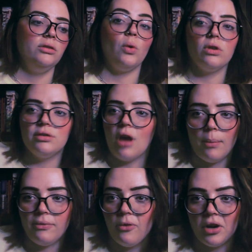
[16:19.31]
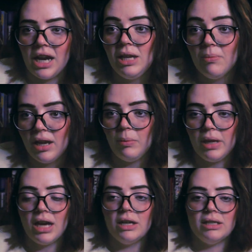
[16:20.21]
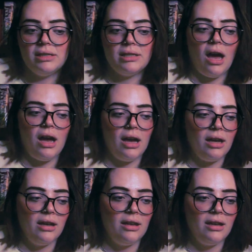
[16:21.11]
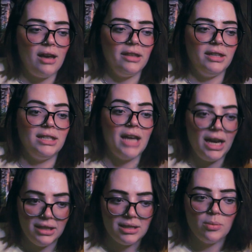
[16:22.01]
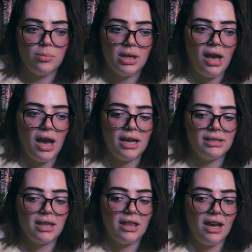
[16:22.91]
doorstop for anybody, because I think nihilism has